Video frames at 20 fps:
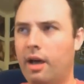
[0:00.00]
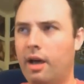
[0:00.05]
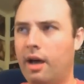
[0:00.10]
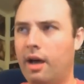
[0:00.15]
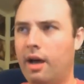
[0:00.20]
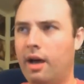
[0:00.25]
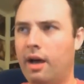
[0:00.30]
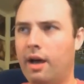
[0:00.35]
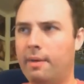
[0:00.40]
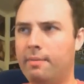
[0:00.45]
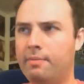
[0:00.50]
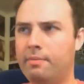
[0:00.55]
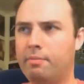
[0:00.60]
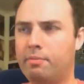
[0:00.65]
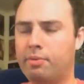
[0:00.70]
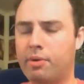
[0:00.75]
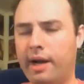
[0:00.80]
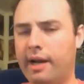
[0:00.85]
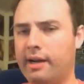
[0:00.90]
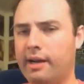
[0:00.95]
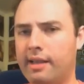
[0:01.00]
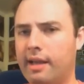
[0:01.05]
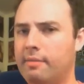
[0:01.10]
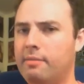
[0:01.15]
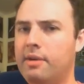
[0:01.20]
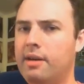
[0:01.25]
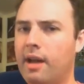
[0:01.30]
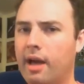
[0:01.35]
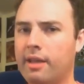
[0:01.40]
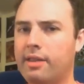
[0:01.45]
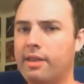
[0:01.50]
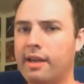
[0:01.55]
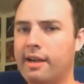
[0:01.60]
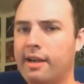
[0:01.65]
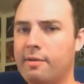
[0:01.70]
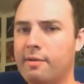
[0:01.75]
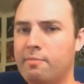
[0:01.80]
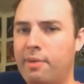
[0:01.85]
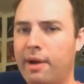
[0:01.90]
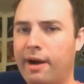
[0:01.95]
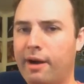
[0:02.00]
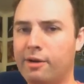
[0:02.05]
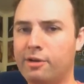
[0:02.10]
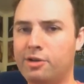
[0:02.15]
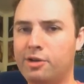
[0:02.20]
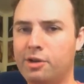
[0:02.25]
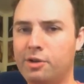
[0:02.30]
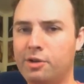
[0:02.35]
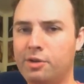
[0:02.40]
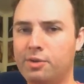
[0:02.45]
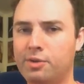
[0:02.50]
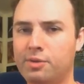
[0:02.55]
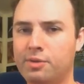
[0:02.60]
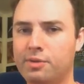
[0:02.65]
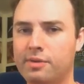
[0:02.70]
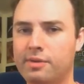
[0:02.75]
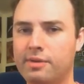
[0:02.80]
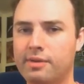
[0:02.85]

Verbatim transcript: Um, praying to them, nothing compared to